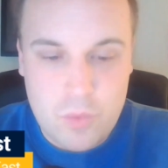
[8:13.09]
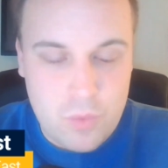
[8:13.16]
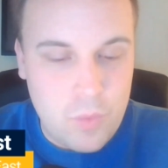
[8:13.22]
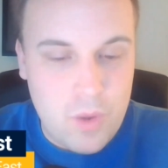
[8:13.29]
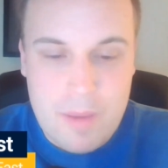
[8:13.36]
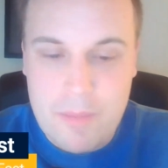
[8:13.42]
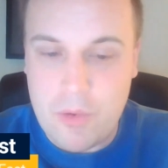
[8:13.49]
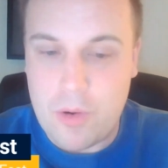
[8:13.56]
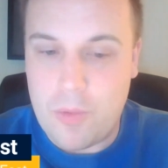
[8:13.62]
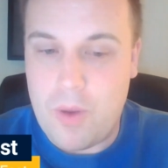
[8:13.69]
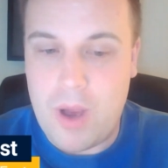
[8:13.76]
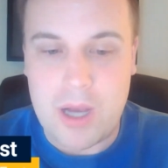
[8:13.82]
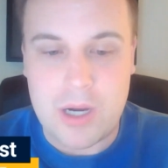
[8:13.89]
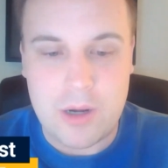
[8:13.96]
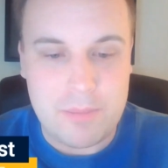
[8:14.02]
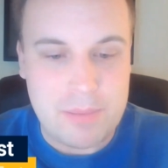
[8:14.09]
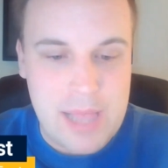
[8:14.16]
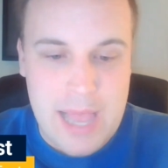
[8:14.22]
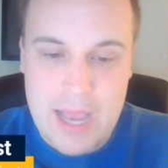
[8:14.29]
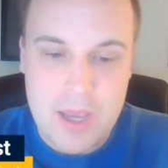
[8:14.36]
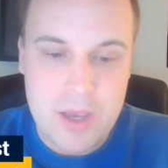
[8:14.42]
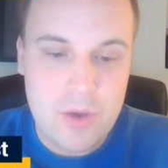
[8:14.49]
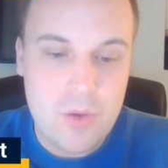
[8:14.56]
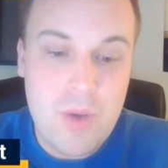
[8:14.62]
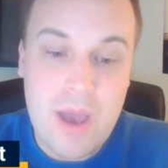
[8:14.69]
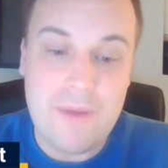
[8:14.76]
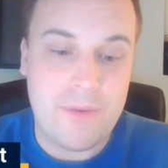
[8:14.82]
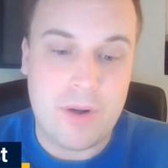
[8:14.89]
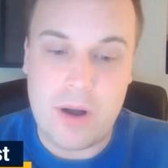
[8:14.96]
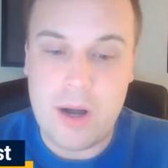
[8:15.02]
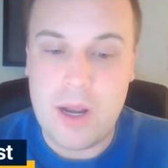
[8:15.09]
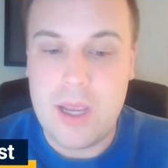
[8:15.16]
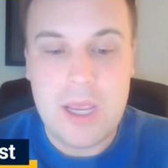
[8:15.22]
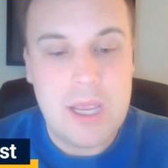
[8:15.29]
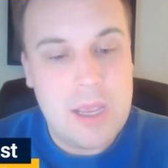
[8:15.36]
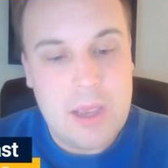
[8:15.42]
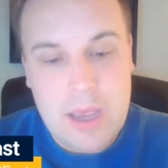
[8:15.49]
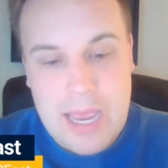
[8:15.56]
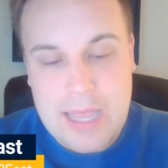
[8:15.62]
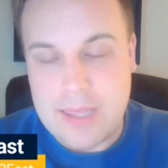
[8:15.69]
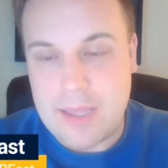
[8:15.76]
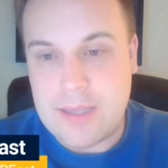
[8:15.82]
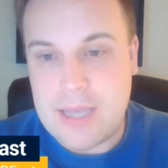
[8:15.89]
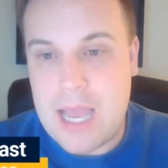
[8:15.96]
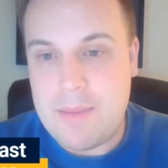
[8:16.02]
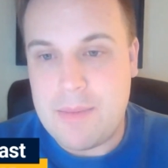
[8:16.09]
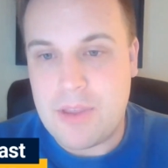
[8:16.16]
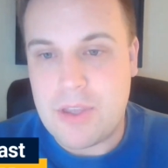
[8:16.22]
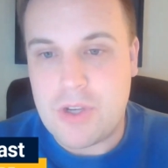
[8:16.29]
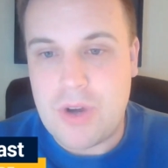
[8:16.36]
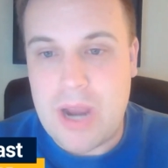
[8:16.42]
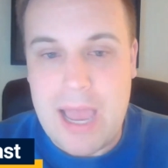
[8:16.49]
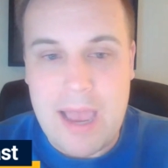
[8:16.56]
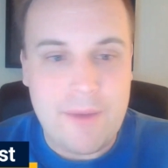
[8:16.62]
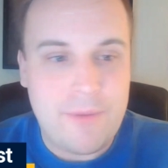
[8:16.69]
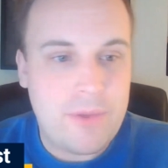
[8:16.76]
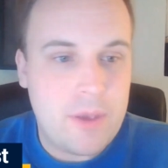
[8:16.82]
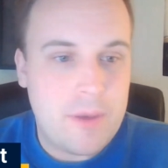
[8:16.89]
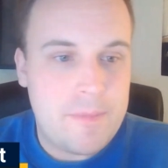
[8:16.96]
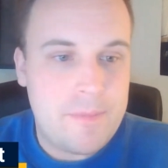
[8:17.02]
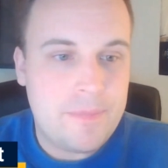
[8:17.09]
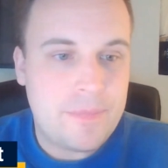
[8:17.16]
Whitmore, Walker, Black, whoever at the time of the draft,